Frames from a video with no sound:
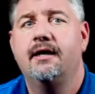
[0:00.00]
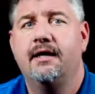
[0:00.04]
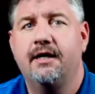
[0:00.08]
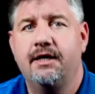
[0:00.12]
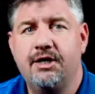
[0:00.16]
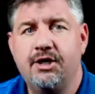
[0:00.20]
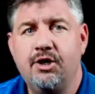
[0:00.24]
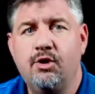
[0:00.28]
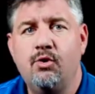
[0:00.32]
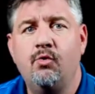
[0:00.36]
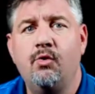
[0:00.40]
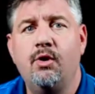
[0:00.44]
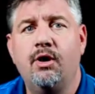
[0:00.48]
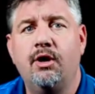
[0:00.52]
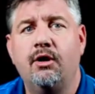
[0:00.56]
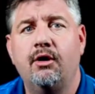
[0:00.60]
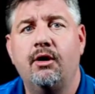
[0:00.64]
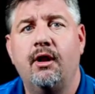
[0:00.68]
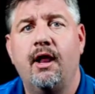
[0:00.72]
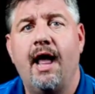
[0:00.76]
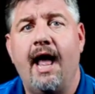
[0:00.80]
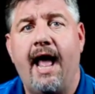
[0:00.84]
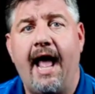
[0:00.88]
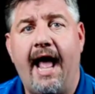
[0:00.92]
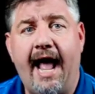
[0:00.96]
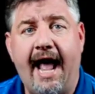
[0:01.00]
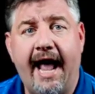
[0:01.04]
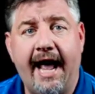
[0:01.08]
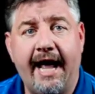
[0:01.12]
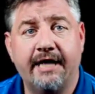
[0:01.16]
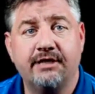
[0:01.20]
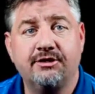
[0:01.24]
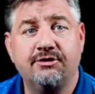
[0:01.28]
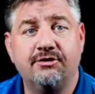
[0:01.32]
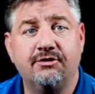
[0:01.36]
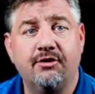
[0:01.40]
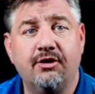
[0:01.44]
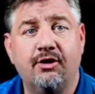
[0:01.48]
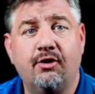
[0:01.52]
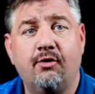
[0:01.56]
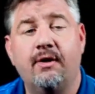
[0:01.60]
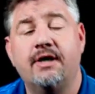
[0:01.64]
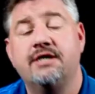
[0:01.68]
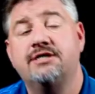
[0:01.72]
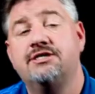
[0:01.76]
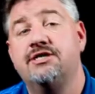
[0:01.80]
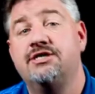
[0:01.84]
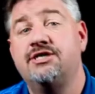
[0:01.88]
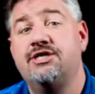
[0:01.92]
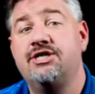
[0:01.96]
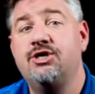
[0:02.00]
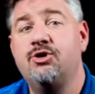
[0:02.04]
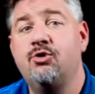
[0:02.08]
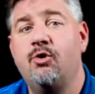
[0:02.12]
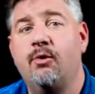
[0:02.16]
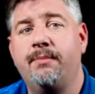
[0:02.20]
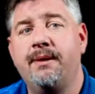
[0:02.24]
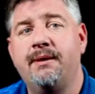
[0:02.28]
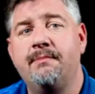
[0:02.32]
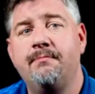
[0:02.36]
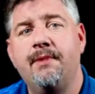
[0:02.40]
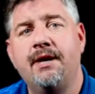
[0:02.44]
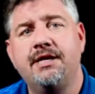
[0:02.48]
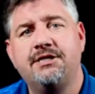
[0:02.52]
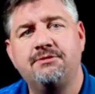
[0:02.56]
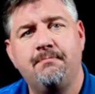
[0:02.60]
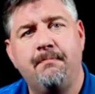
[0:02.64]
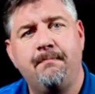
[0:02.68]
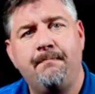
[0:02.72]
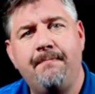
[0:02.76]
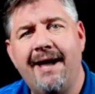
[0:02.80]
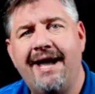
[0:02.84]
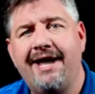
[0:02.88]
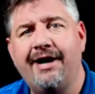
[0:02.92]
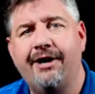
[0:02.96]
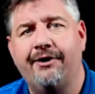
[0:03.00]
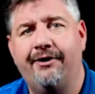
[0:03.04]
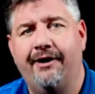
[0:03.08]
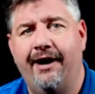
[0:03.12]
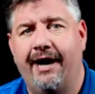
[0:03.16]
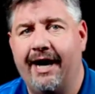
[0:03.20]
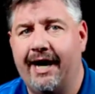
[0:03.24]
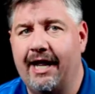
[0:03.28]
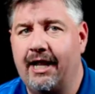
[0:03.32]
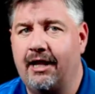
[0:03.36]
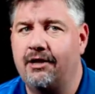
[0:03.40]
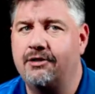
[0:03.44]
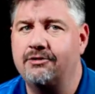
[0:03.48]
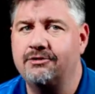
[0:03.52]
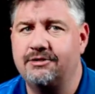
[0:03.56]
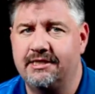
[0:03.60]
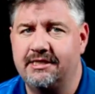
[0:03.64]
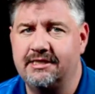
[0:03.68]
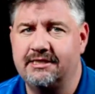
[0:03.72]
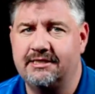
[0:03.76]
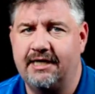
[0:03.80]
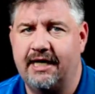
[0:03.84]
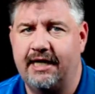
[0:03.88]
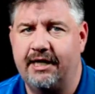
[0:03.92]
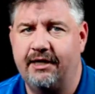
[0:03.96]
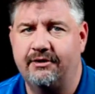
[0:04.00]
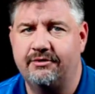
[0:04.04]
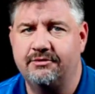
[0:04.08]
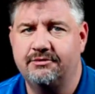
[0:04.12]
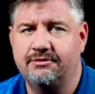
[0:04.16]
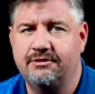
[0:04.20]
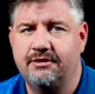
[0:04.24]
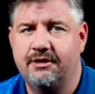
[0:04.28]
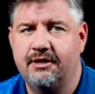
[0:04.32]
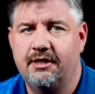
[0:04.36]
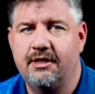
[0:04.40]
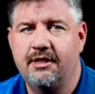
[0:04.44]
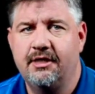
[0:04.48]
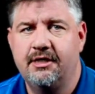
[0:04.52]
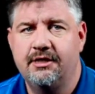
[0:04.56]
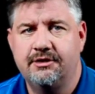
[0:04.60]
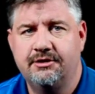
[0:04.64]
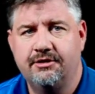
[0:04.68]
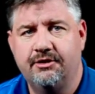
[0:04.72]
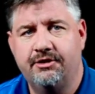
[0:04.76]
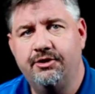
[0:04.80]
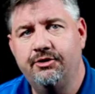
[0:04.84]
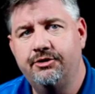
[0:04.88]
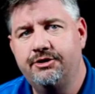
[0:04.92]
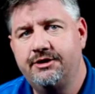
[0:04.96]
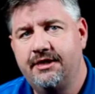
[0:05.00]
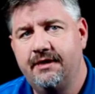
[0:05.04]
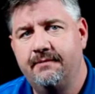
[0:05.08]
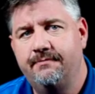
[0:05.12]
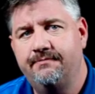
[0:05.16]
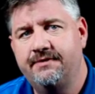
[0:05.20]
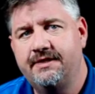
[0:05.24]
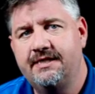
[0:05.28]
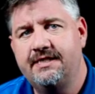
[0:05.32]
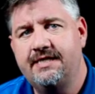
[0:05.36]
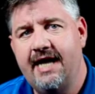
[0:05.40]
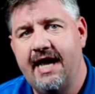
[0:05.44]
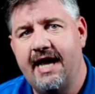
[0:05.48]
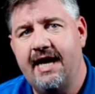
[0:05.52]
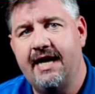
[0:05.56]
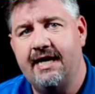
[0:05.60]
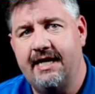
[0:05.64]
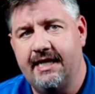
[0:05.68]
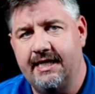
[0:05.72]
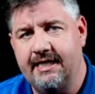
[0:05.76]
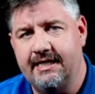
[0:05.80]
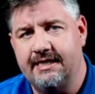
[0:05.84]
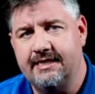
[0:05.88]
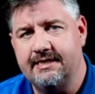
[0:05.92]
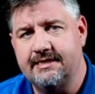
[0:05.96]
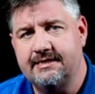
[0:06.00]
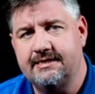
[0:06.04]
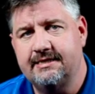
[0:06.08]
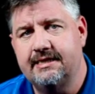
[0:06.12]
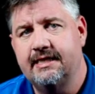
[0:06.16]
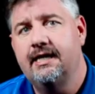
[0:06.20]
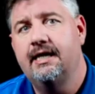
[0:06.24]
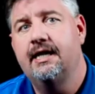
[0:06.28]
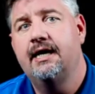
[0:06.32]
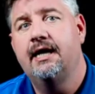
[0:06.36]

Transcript: you will answer their questions and you will be much better at closing sales. So your tip today is